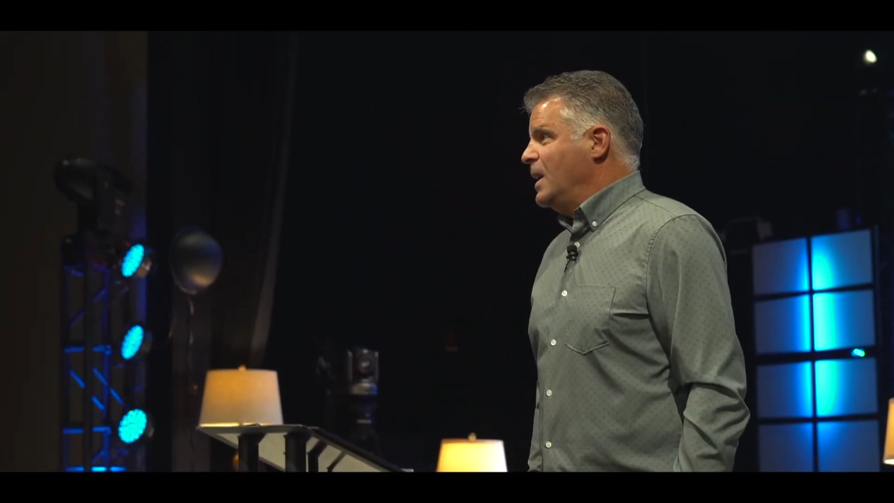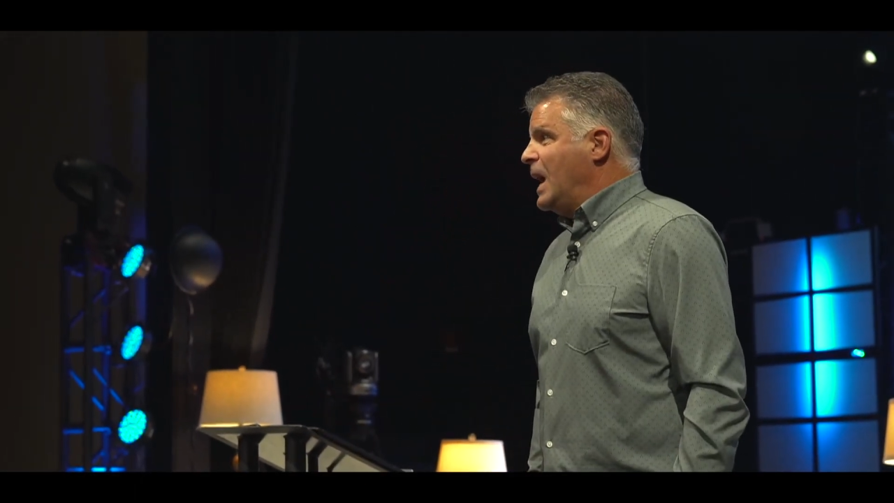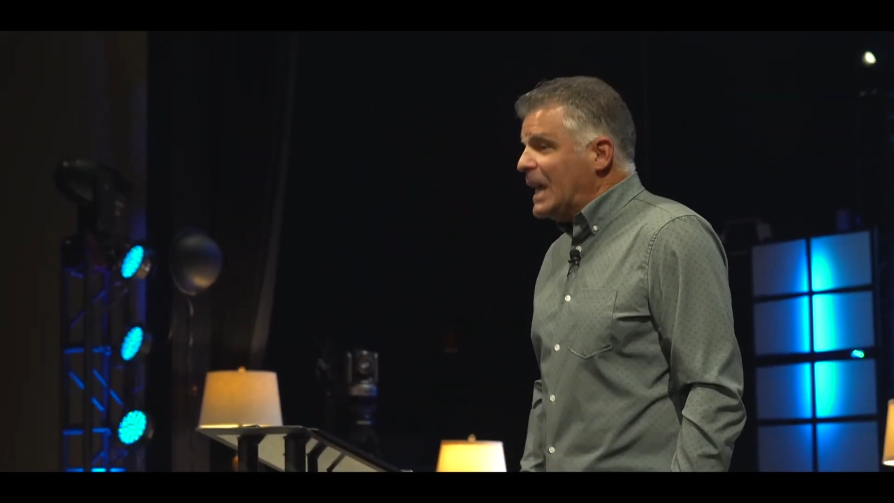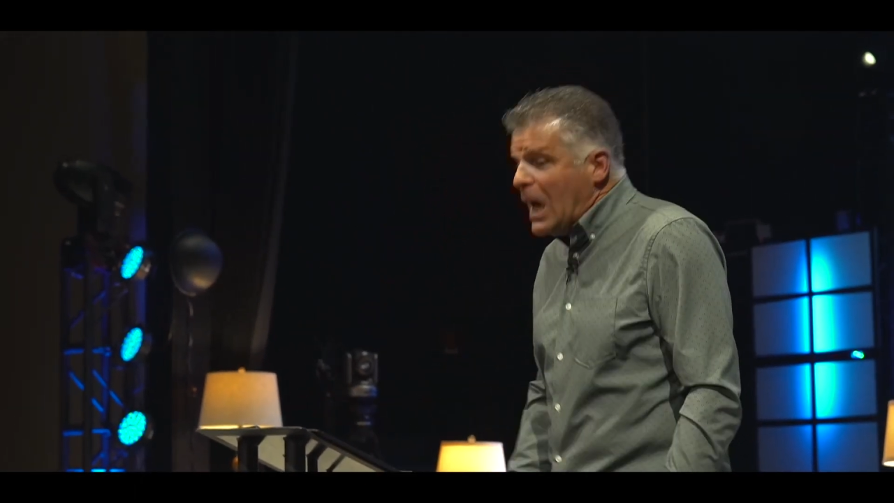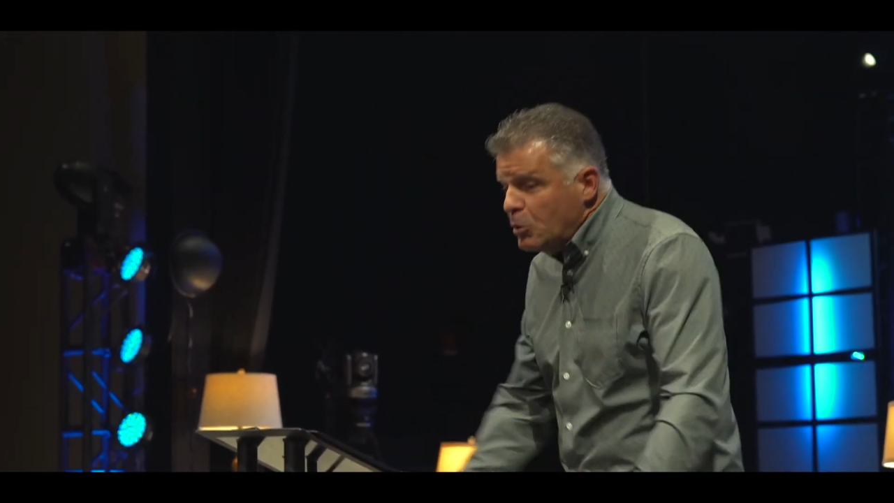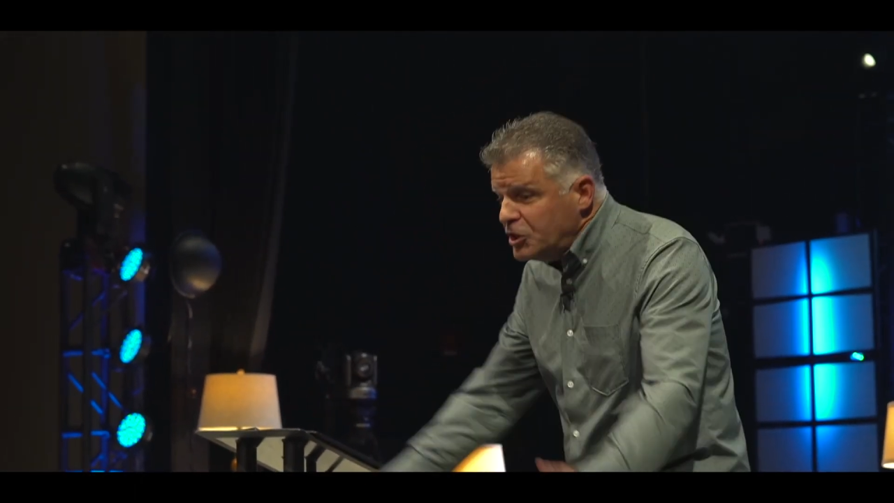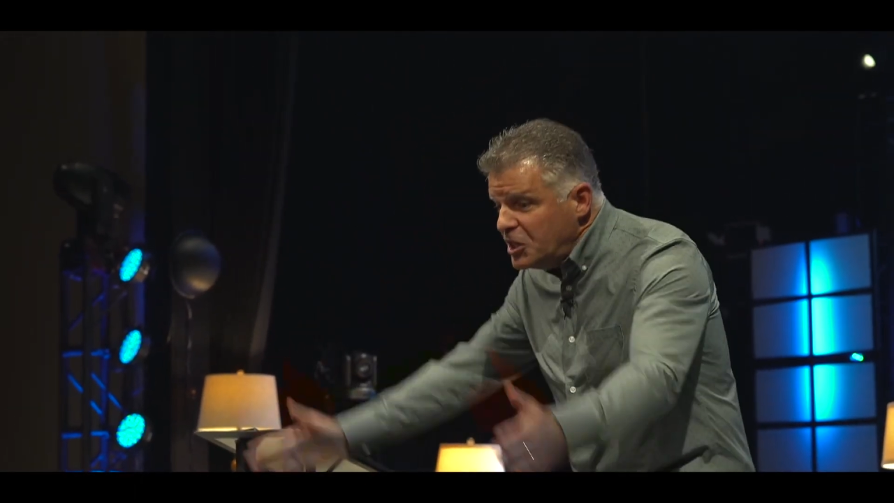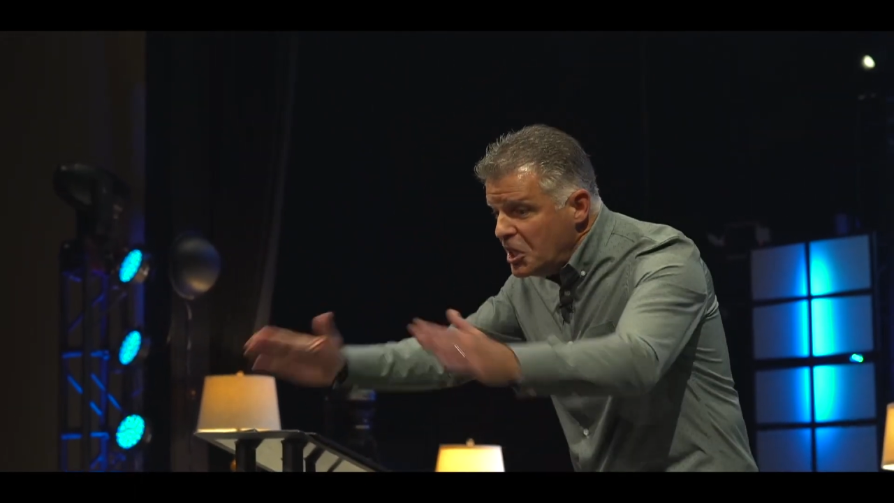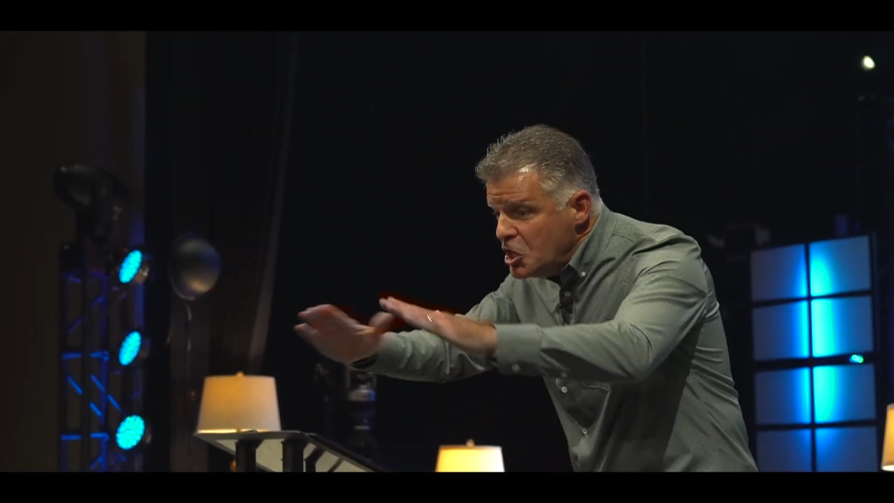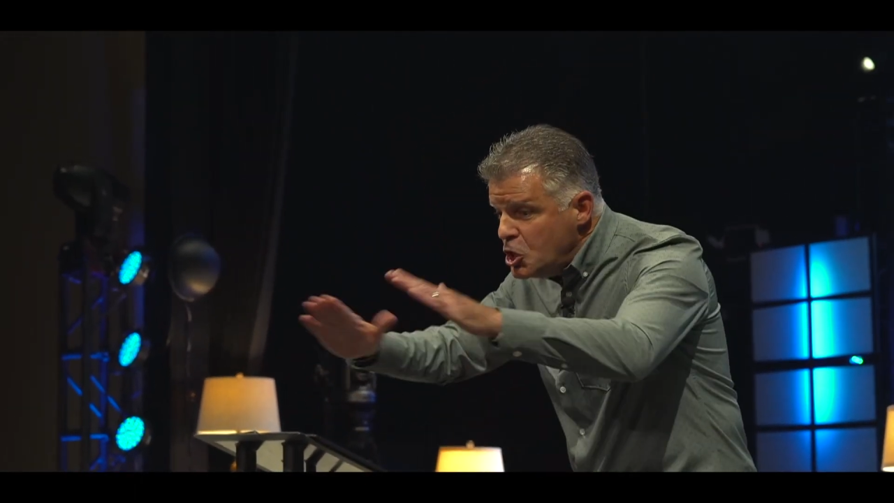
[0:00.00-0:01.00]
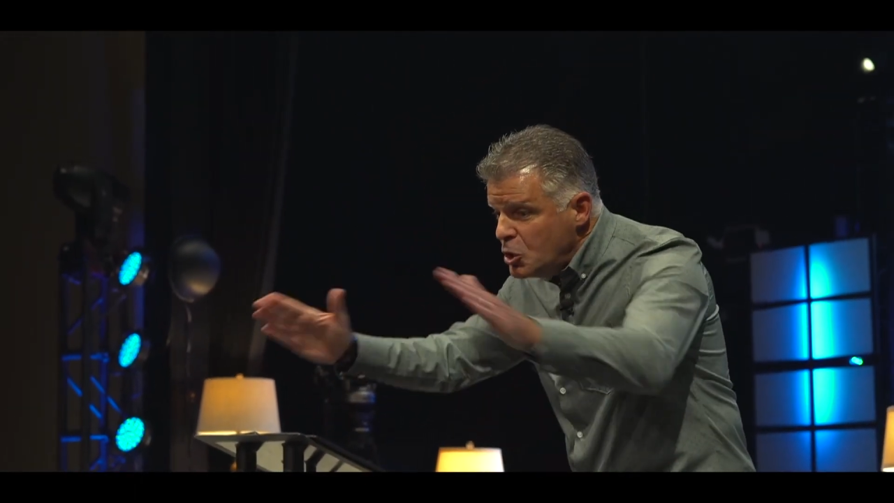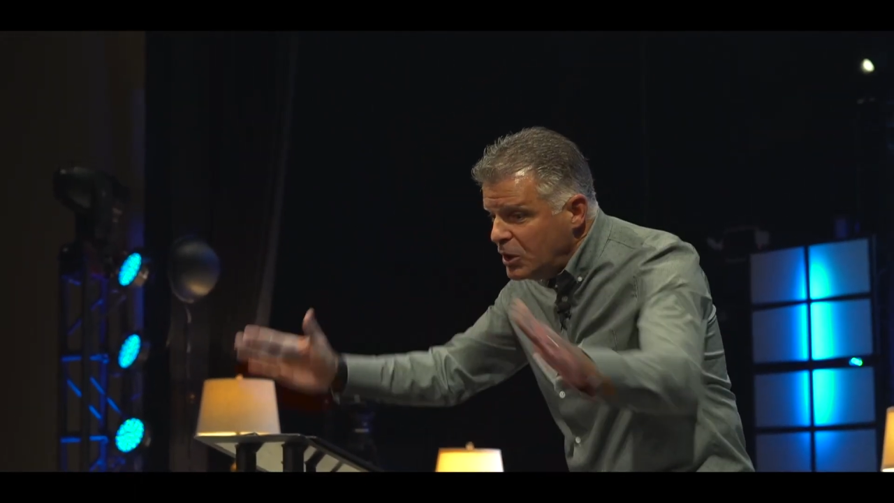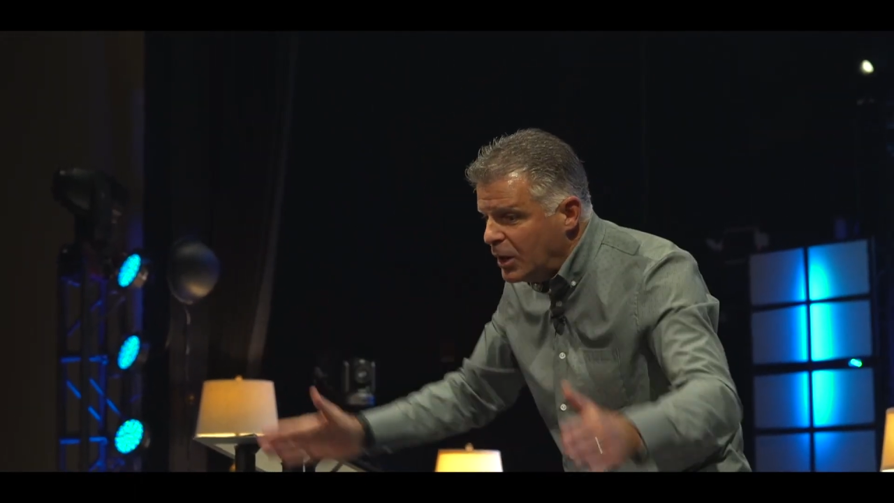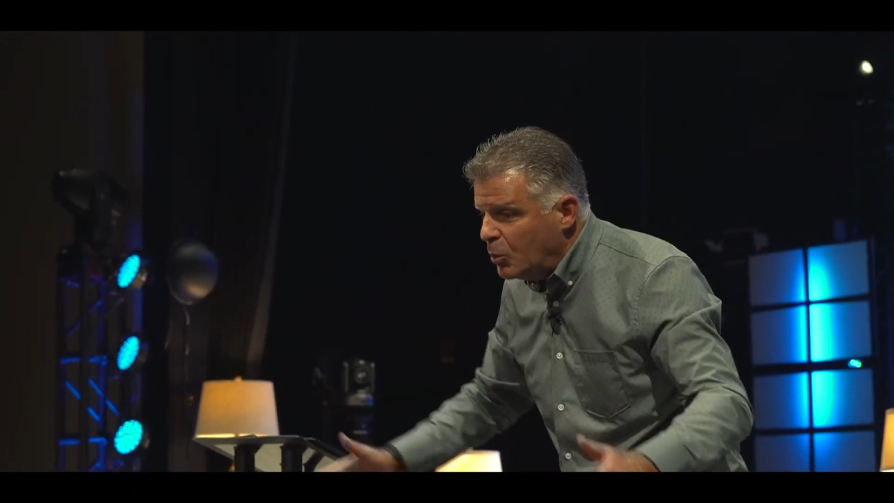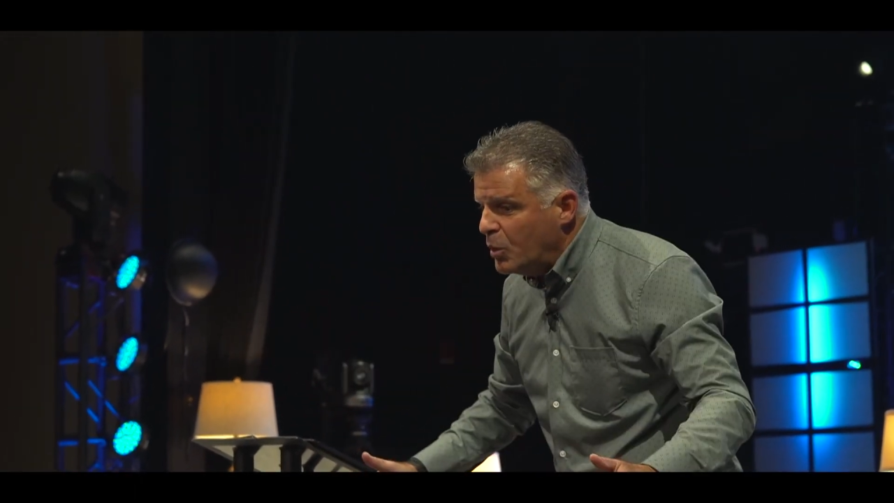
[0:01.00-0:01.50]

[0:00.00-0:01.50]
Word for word: And I was in a unit